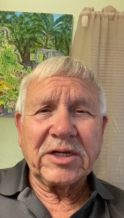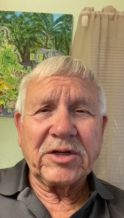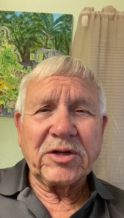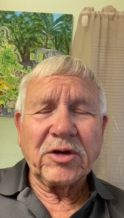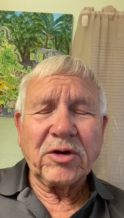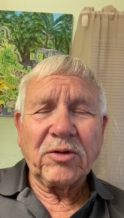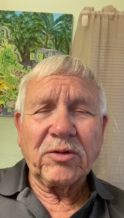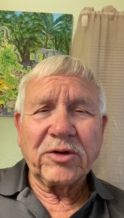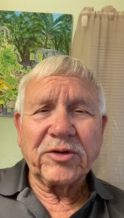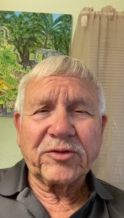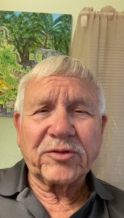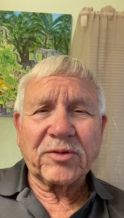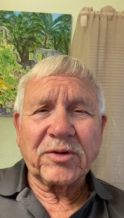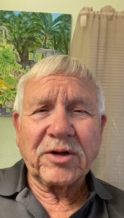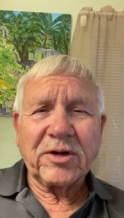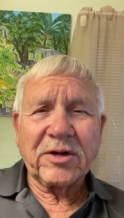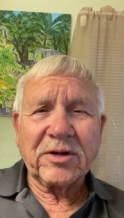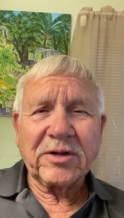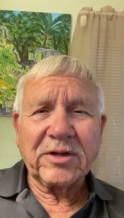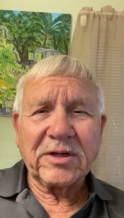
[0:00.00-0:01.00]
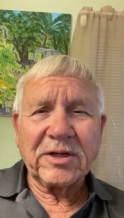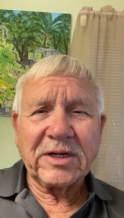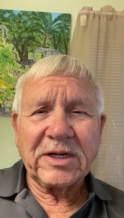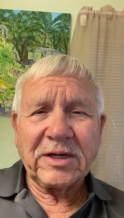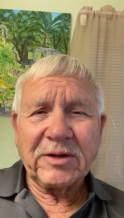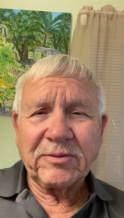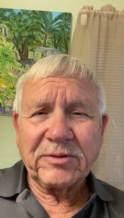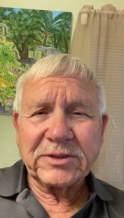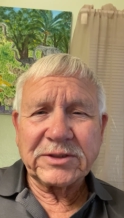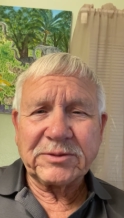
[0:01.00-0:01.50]
I know is wrong,
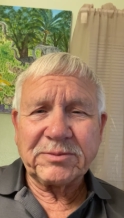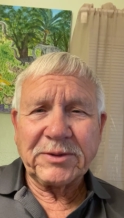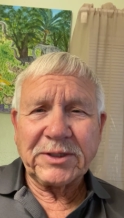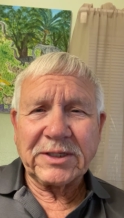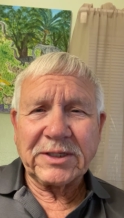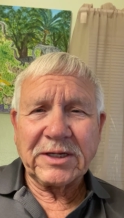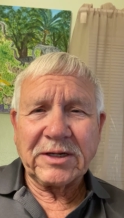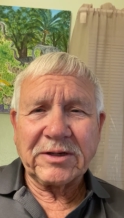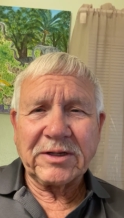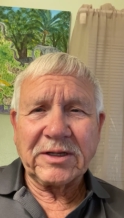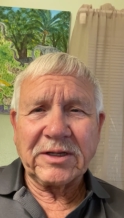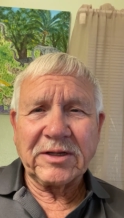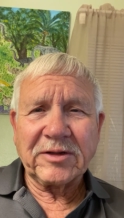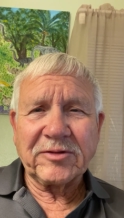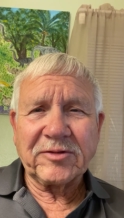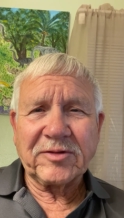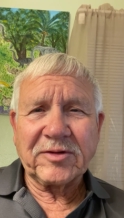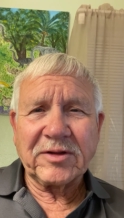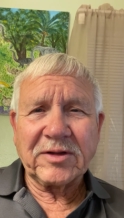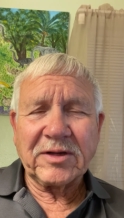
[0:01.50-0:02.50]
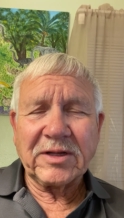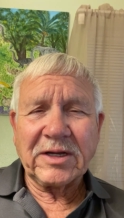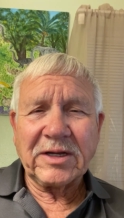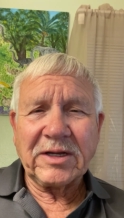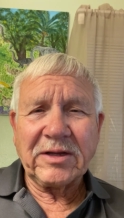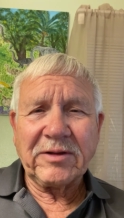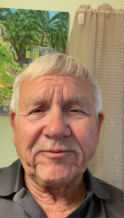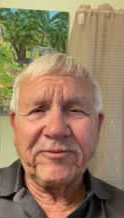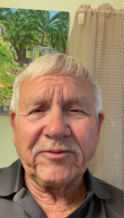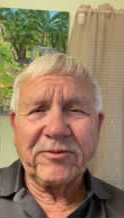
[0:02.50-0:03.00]
I will speak out against it.
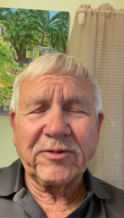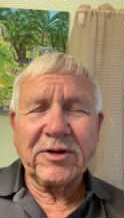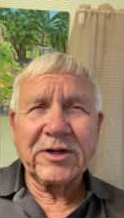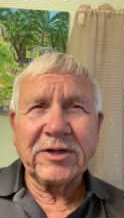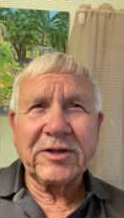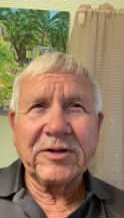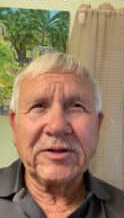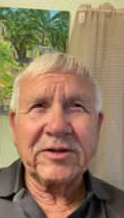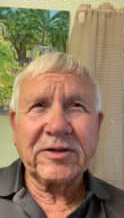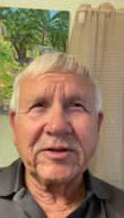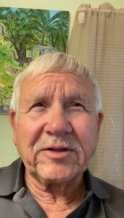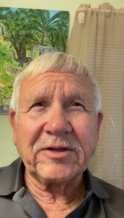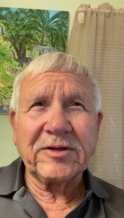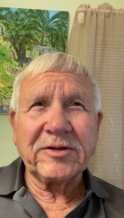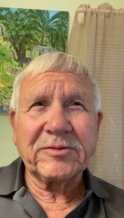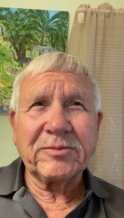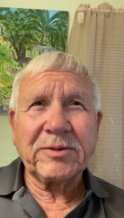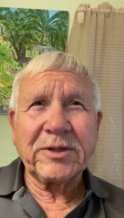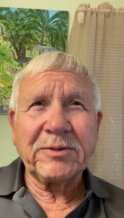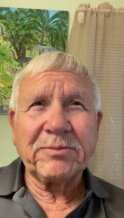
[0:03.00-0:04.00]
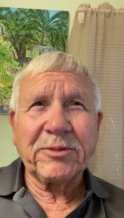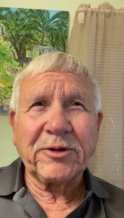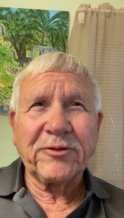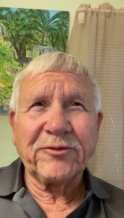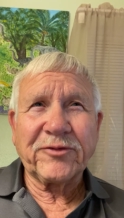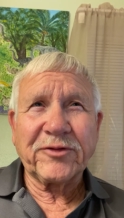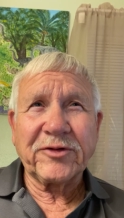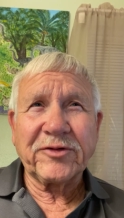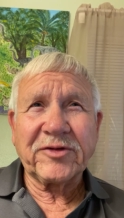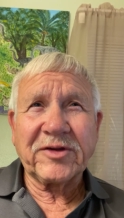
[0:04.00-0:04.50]
I've run into these
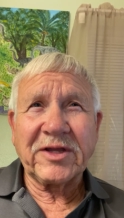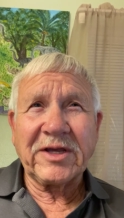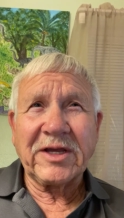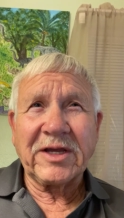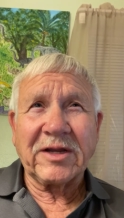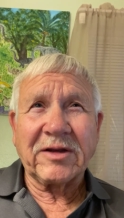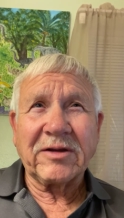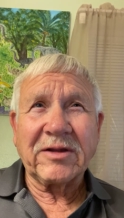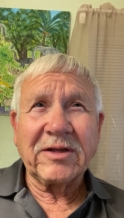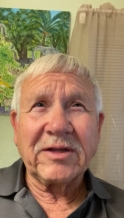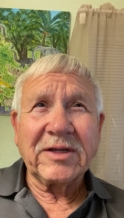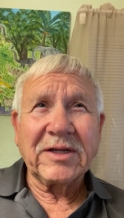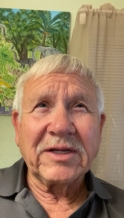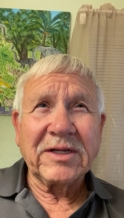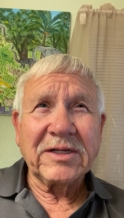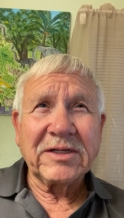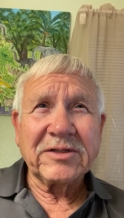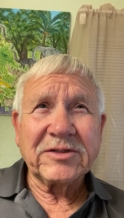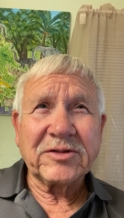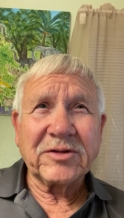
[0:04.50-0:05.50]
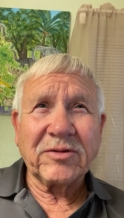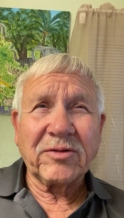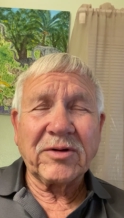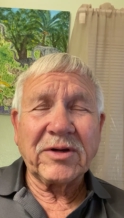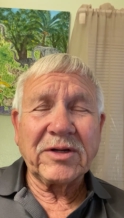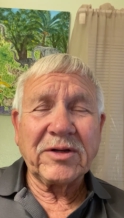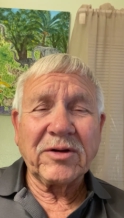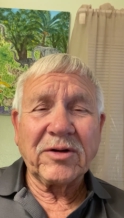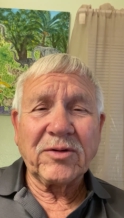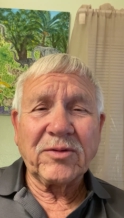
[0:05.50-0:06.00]
people firsthand,
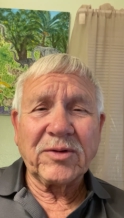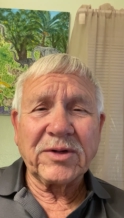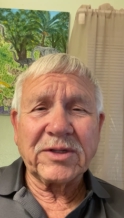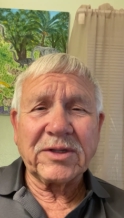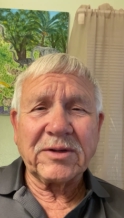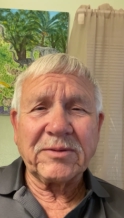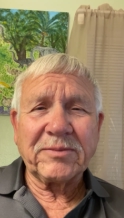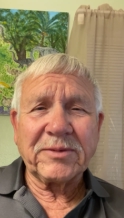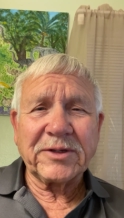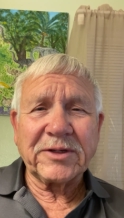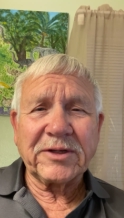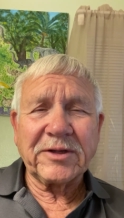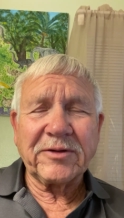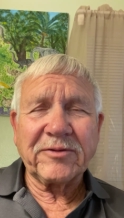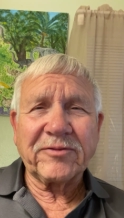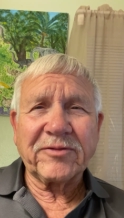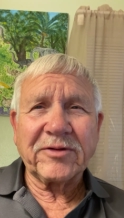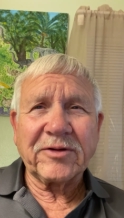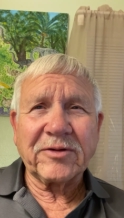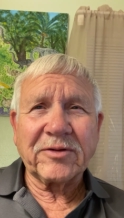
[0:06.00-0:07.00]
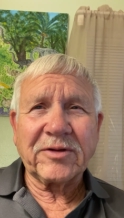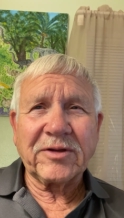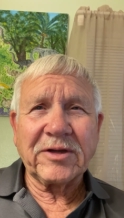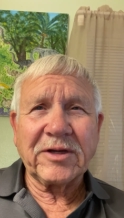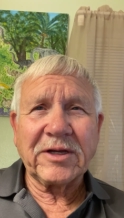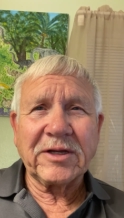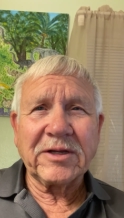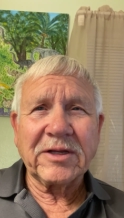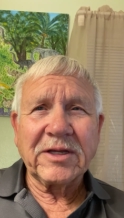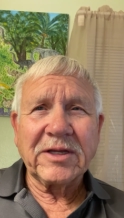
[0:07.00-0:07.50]
so I know what they believe,
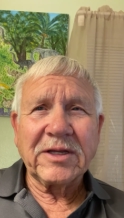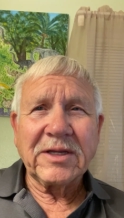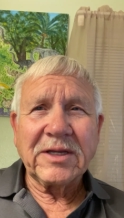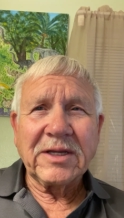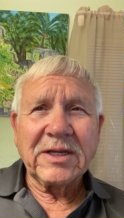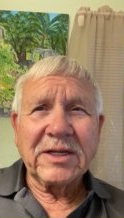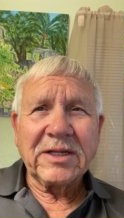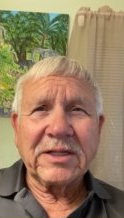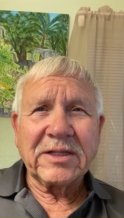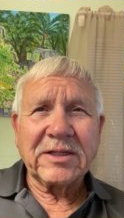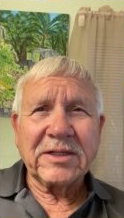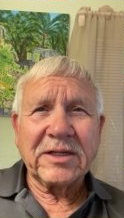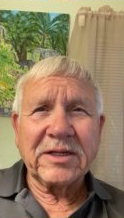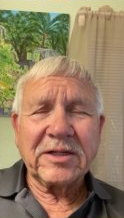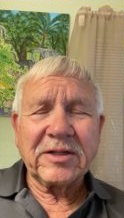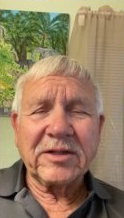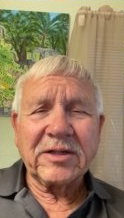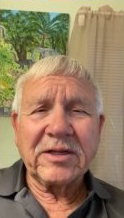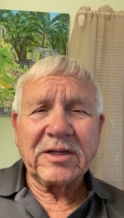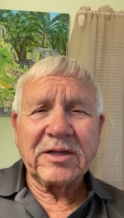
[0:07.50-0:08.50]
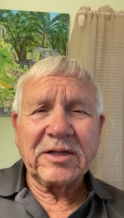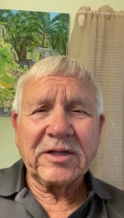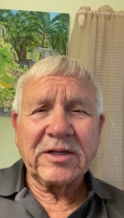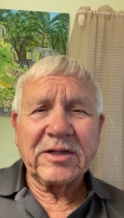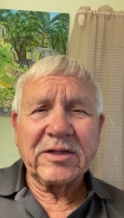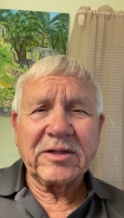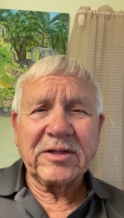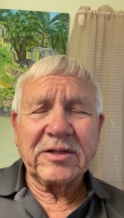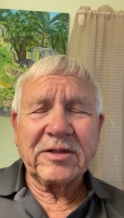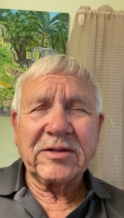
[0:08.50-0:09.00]
okay? And then,
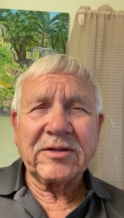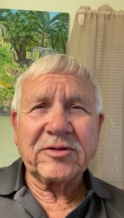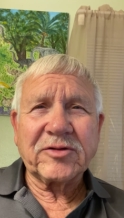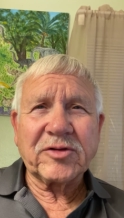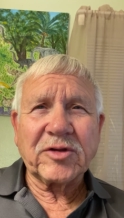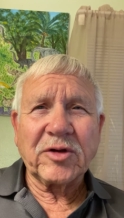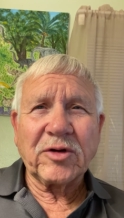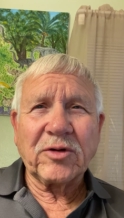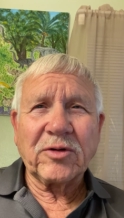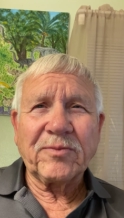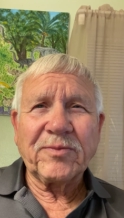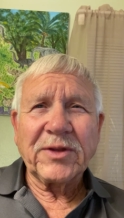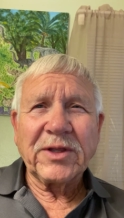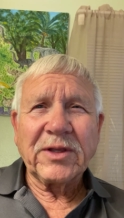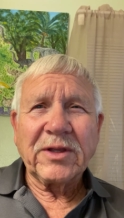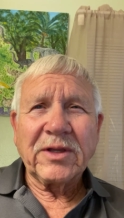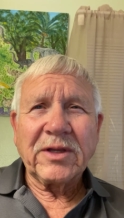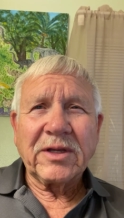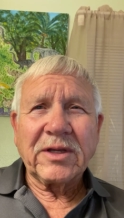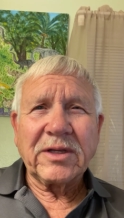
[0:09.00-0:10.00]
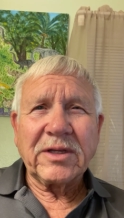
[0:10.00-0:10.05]
uh, so